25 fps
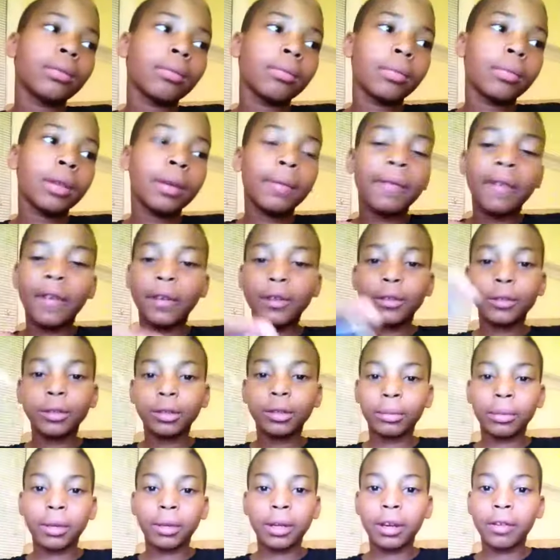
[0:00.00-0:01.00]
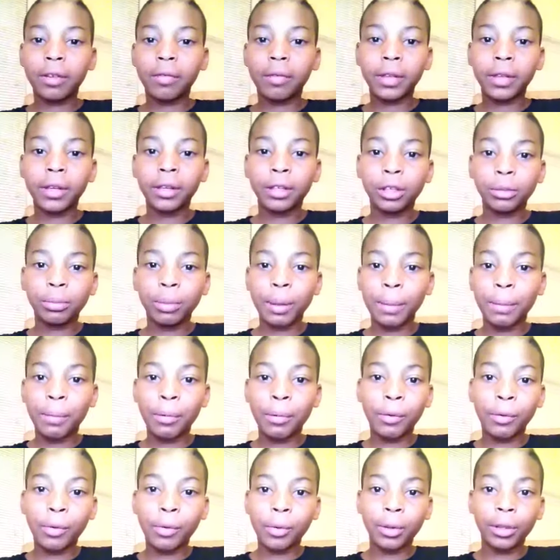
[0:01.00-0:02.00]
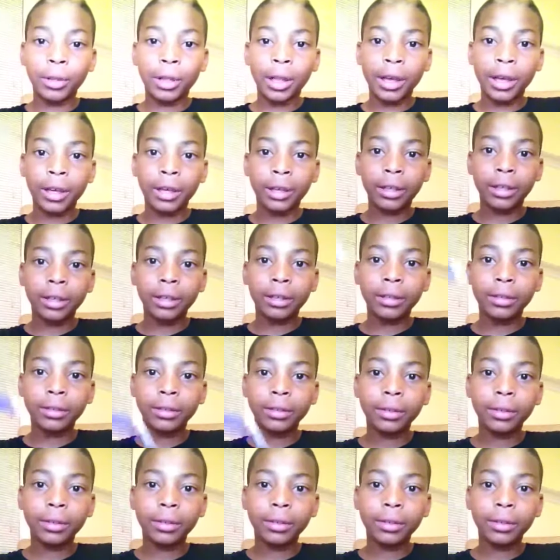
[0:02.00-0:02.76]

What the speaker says: maybe if I do some care videos, people will like